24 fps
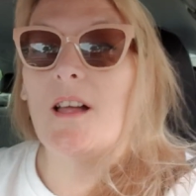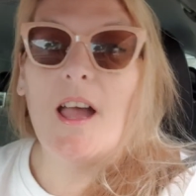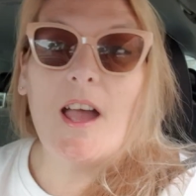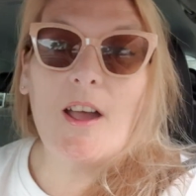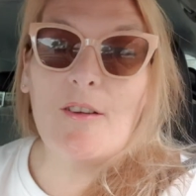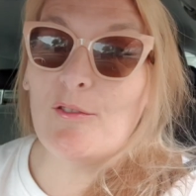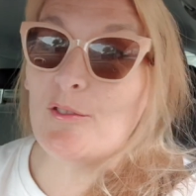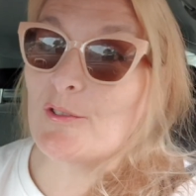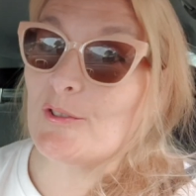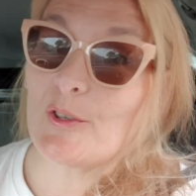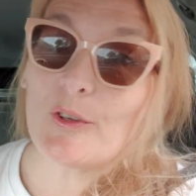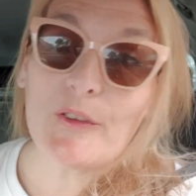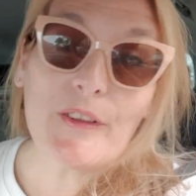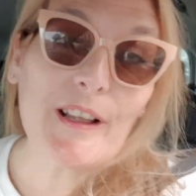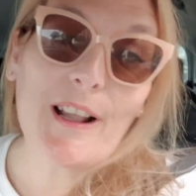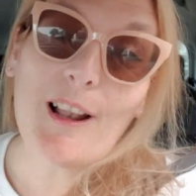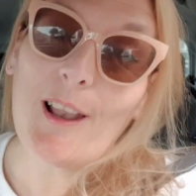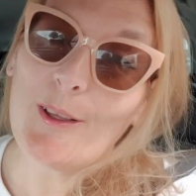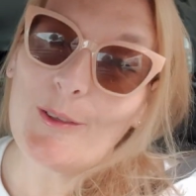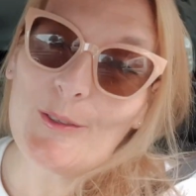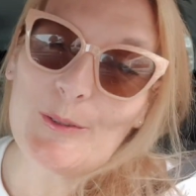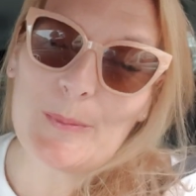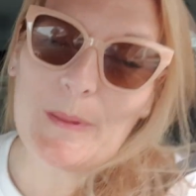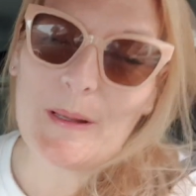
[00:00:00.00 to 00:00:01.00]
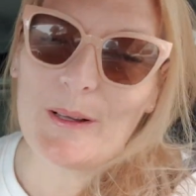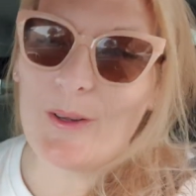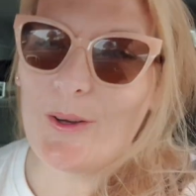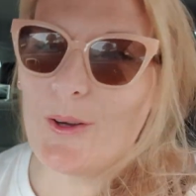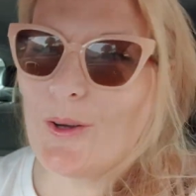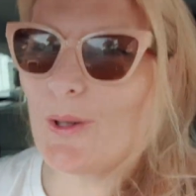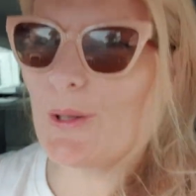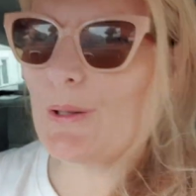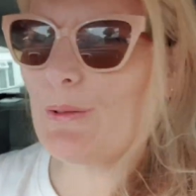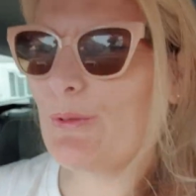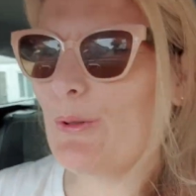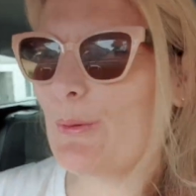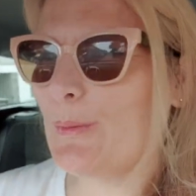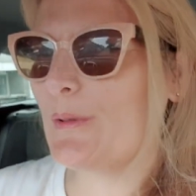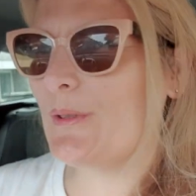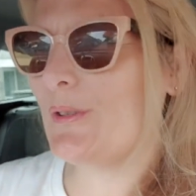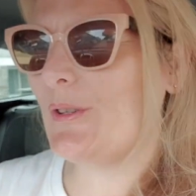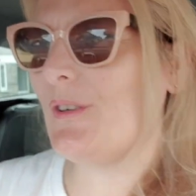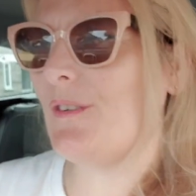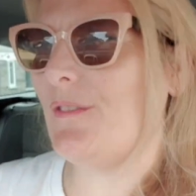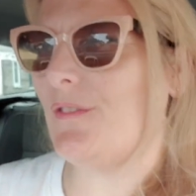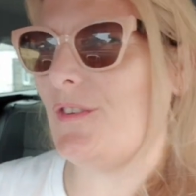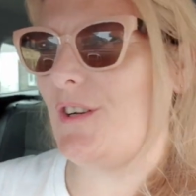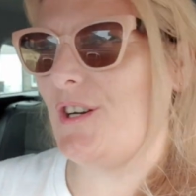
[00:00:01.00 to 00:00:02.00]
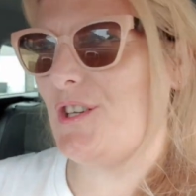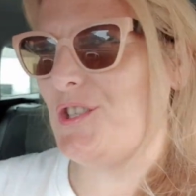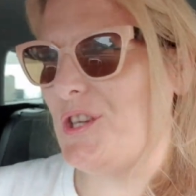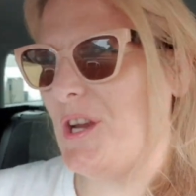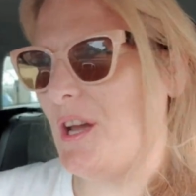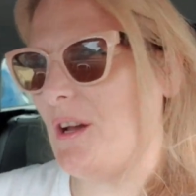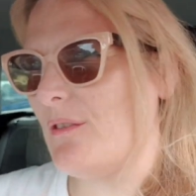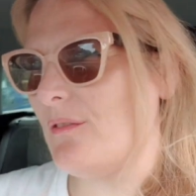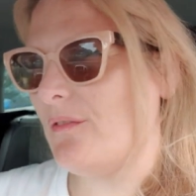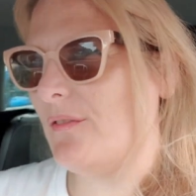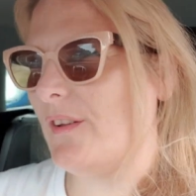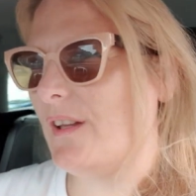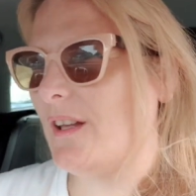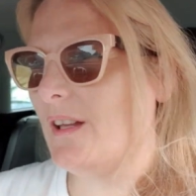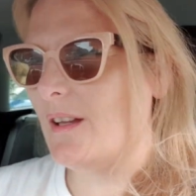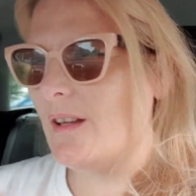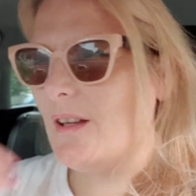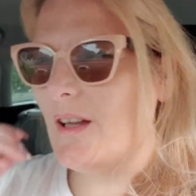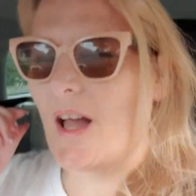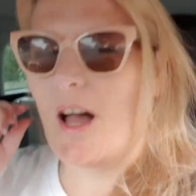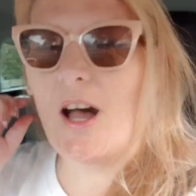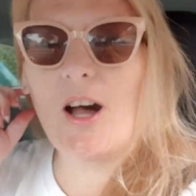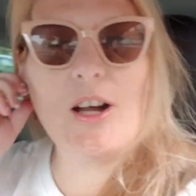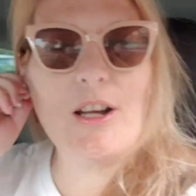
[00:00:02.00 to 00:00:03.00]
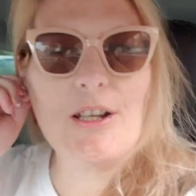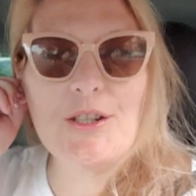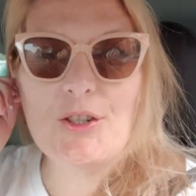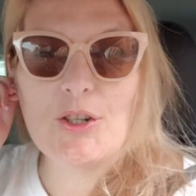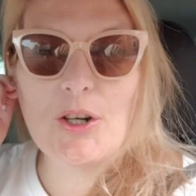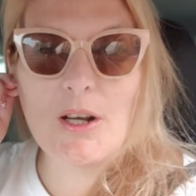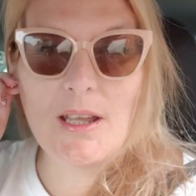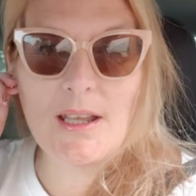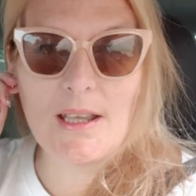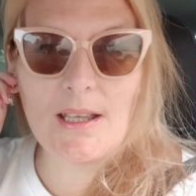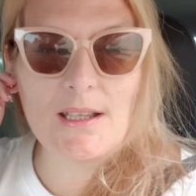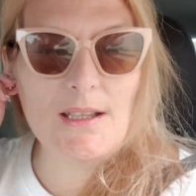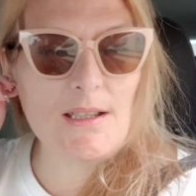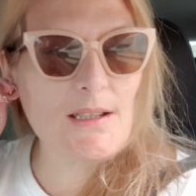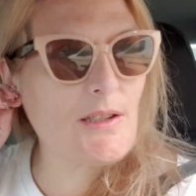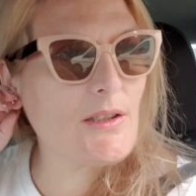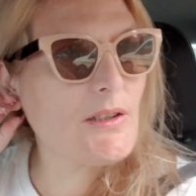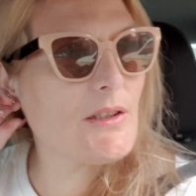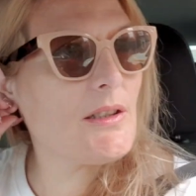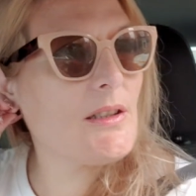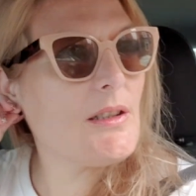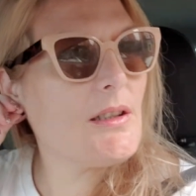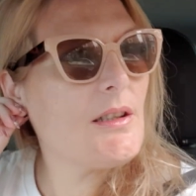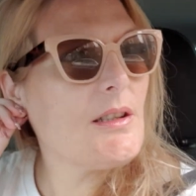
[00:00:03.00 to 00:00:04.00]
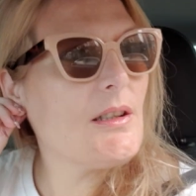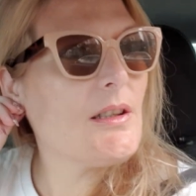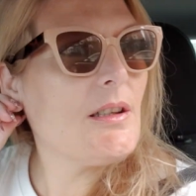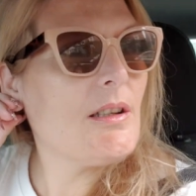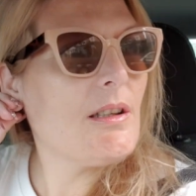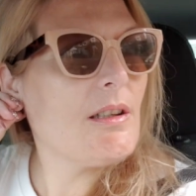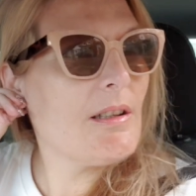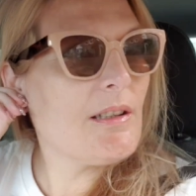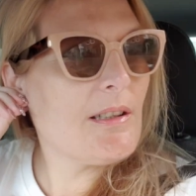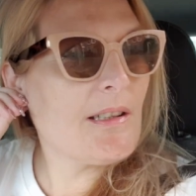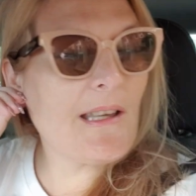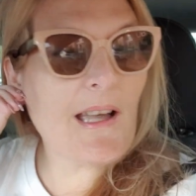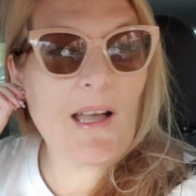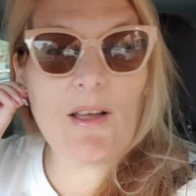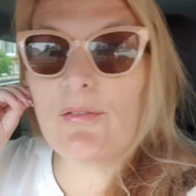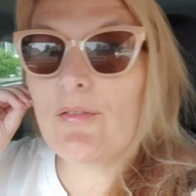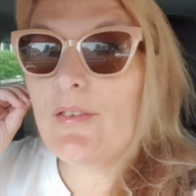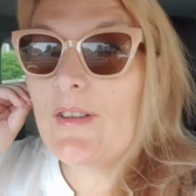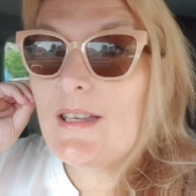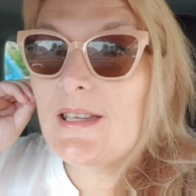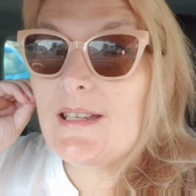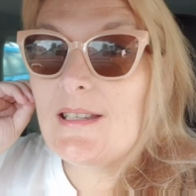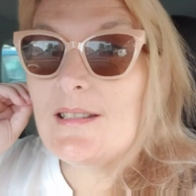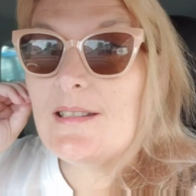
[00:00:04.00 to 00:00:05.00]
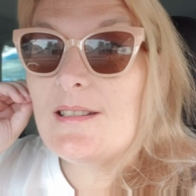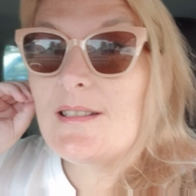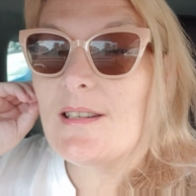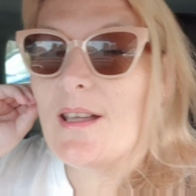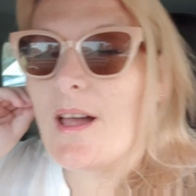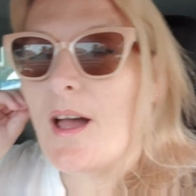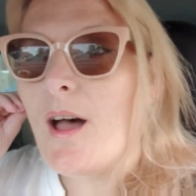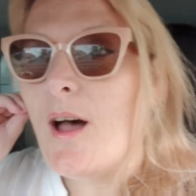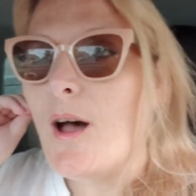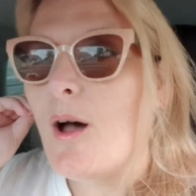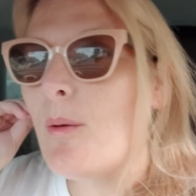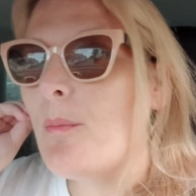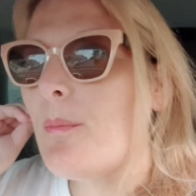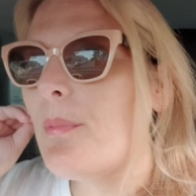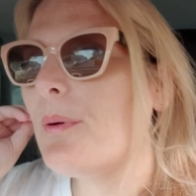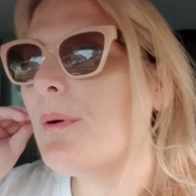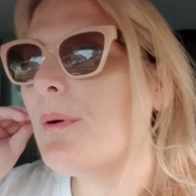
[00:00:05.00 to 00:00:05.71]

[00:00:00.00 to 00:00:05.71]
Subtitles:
Everyone's got their clothes back on. Reuben's got a fresh outfit. Hydrated, caffeined up.